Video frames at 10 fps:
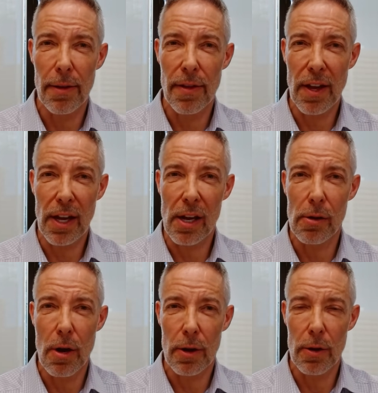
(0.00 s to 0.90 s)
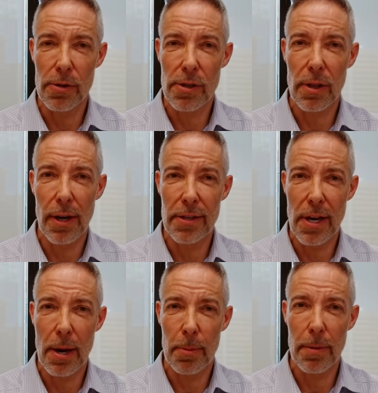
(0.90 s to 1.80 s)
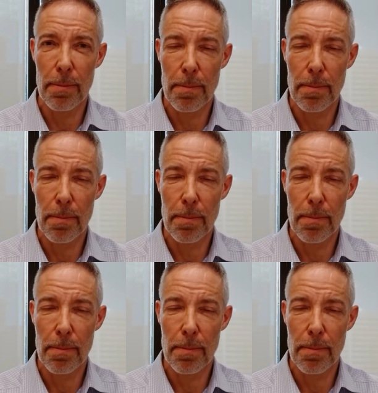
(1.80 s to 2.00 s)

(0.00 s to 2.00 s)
thinking along those lines, Amber.